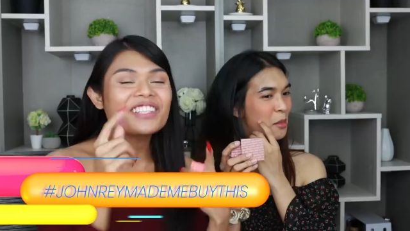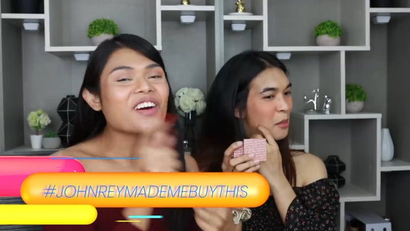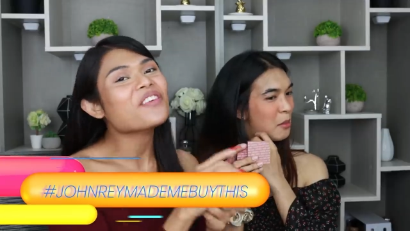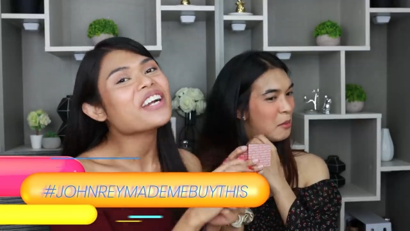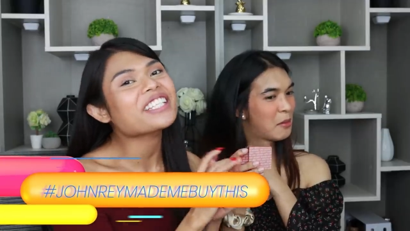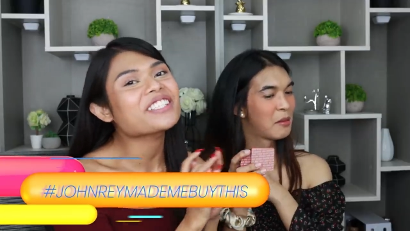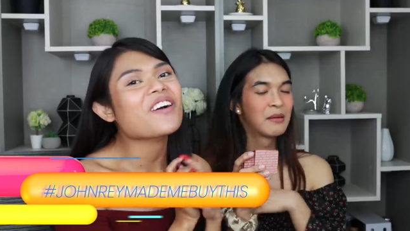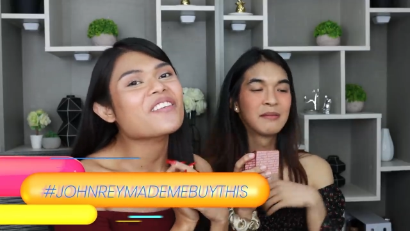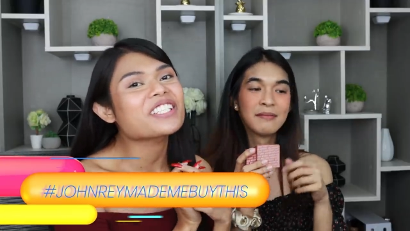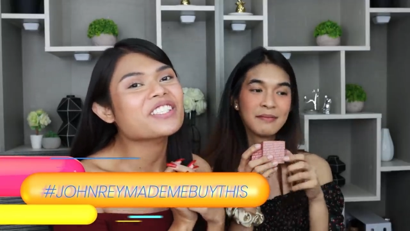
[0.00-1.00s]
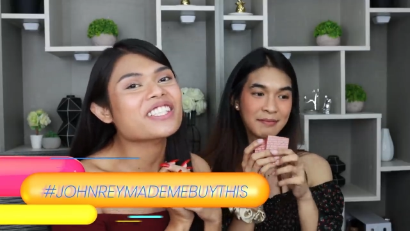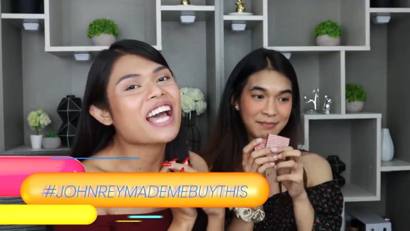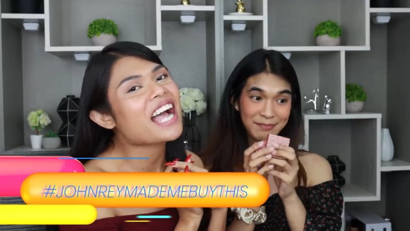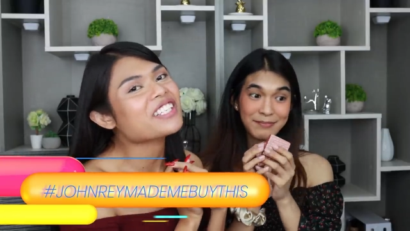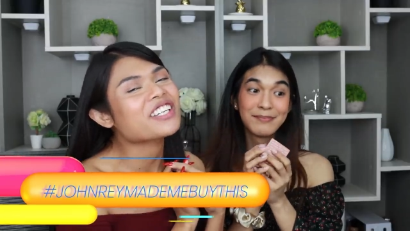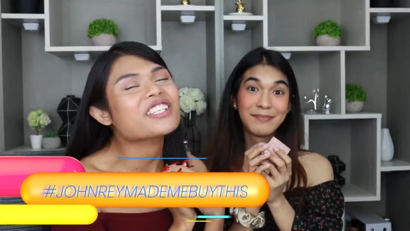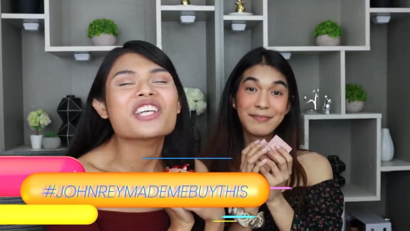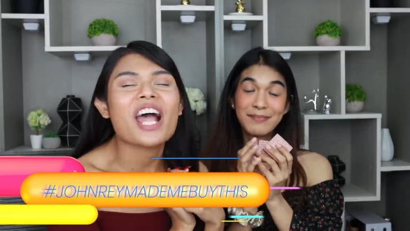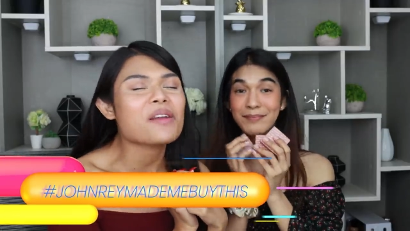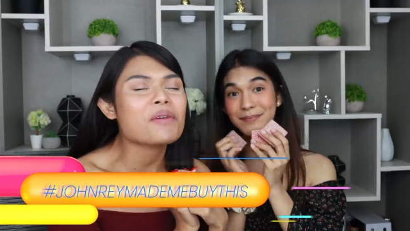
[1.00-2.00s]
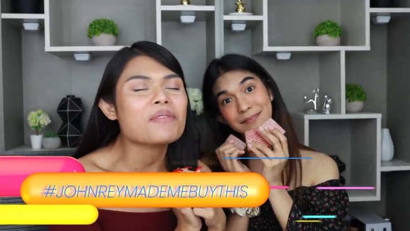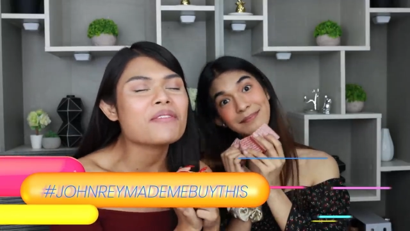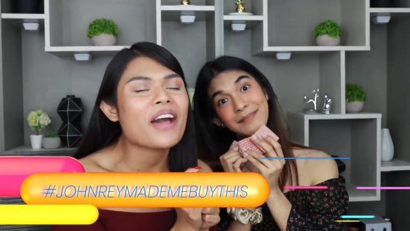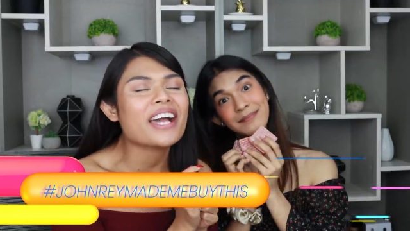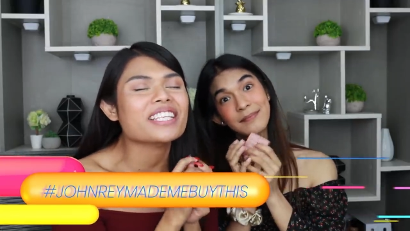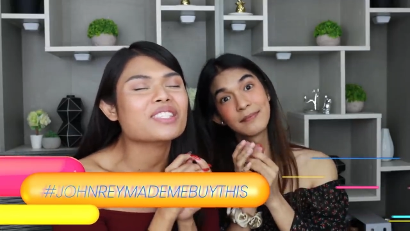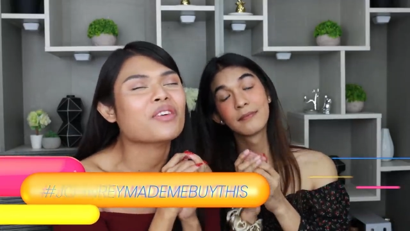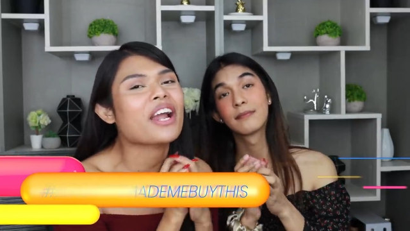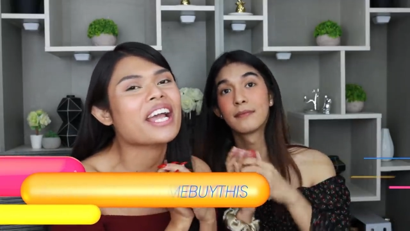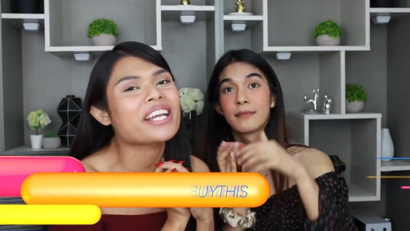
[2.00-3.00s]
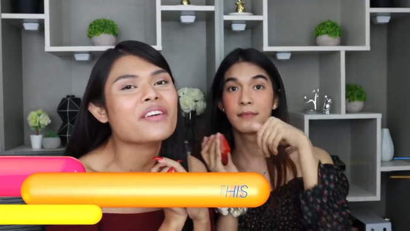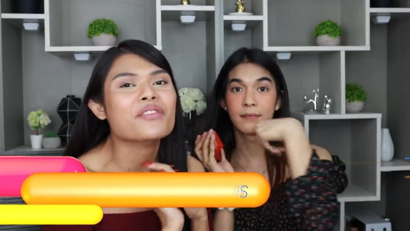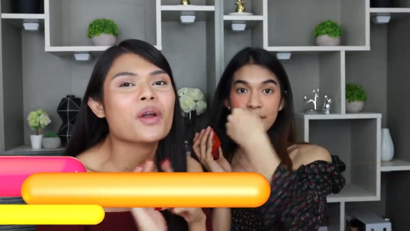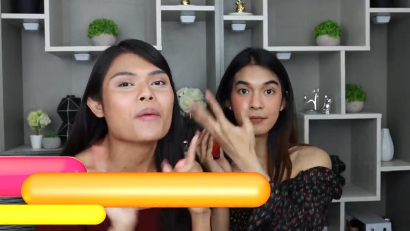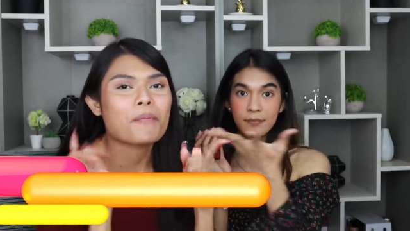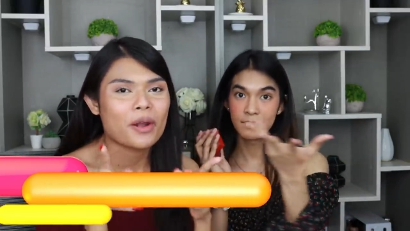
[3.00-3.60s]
Speaker 1: So don't forget to always use the hashtag January made me buy this for any of your